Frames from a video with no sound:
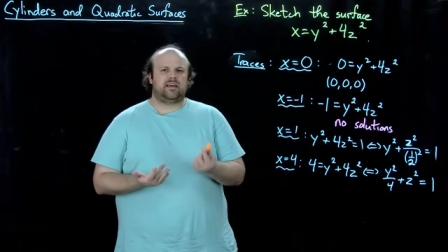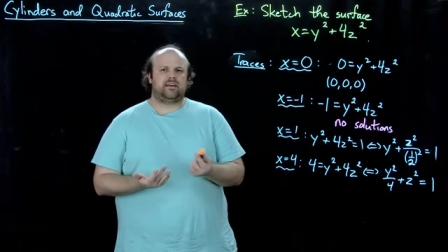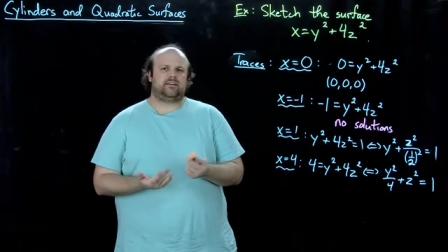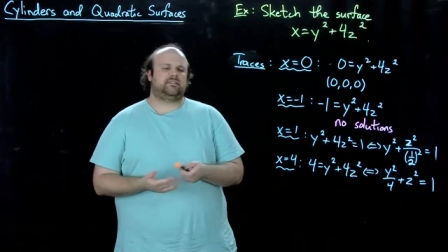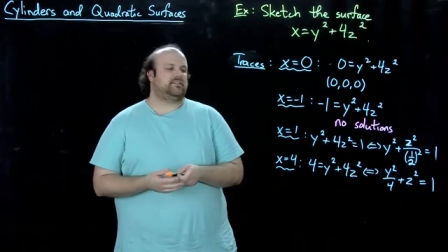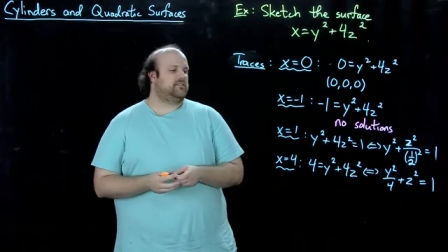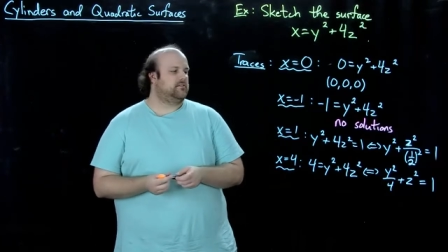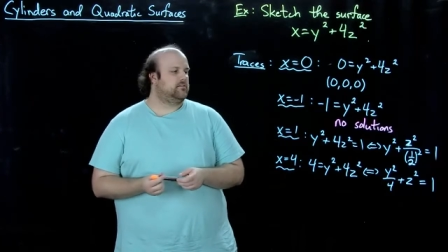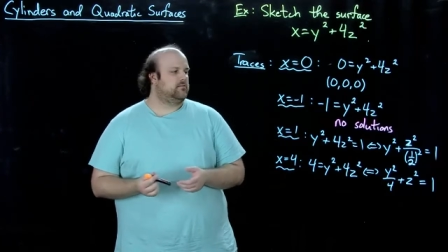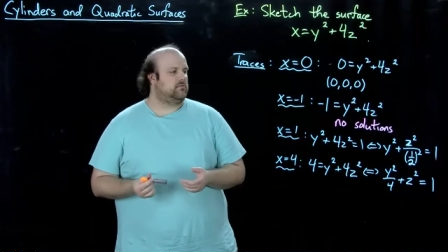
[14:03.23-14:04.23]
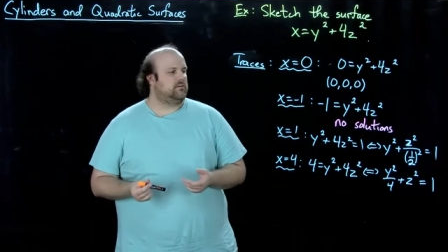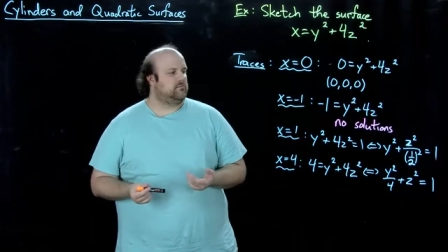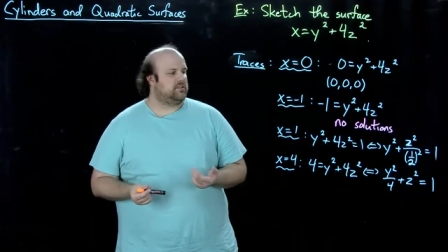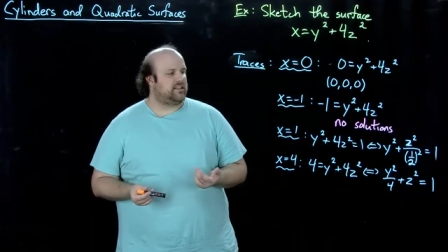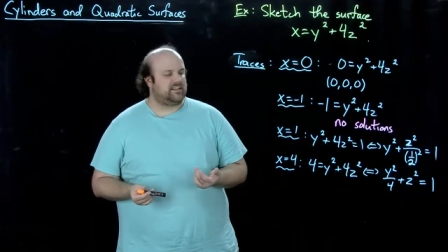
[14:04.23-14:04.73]
And well,
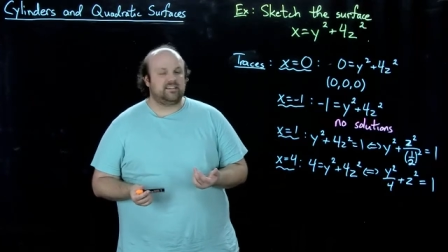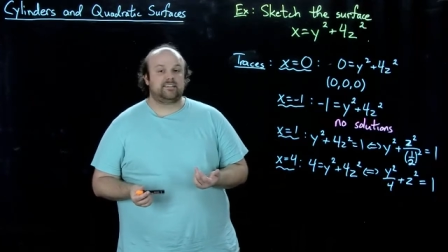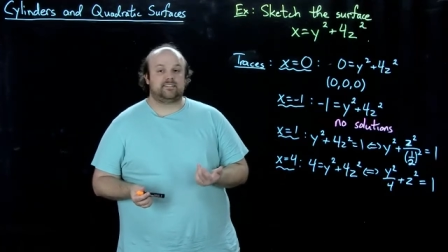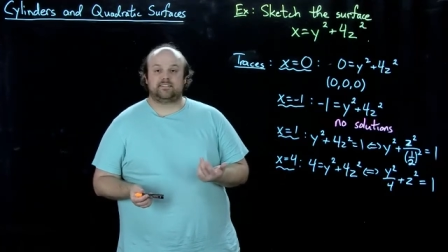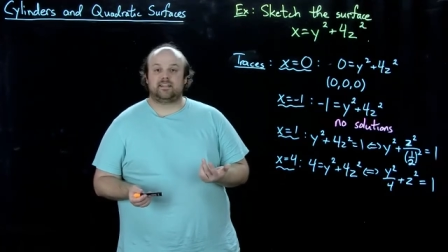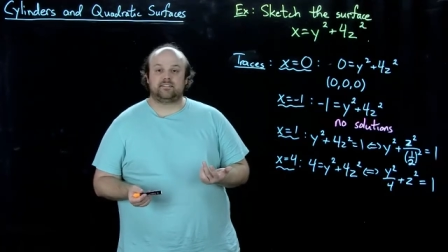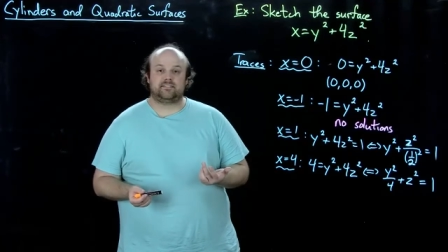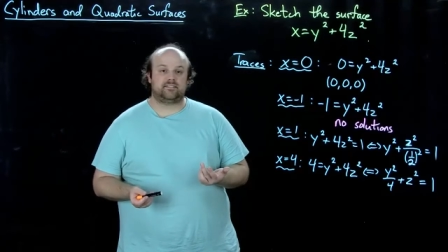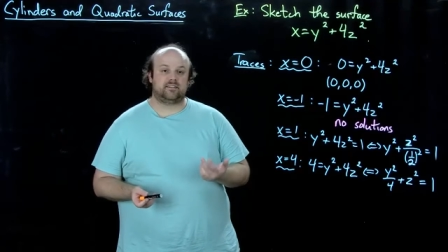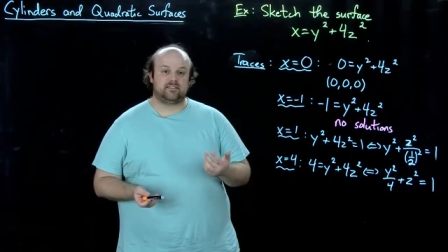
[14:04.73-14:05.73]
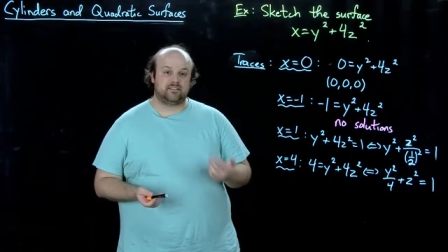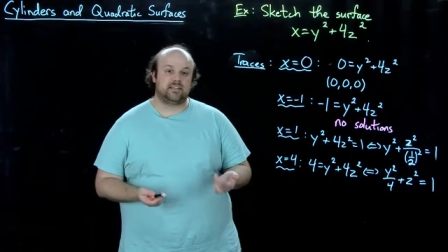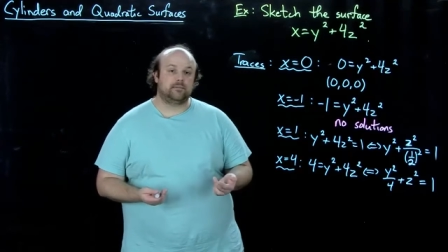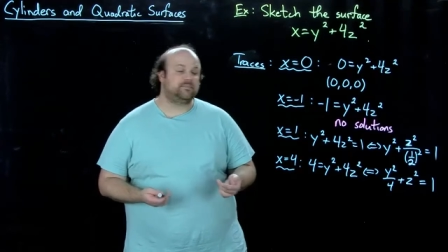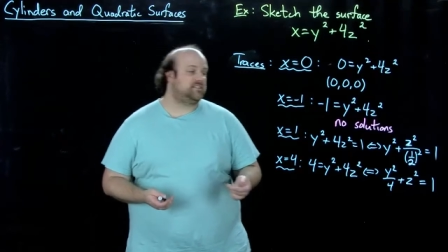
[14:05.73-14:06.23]
what that is, is that's an
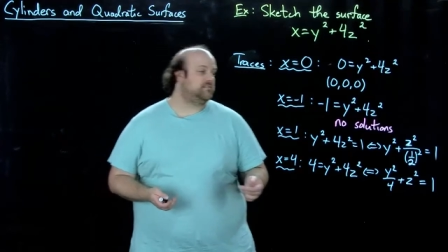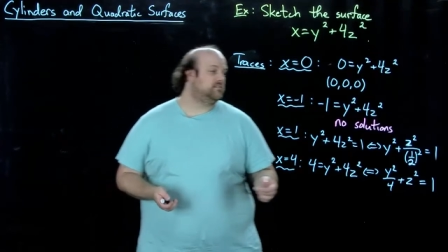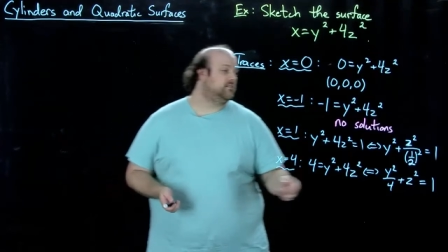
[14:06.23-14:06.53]
ellipse.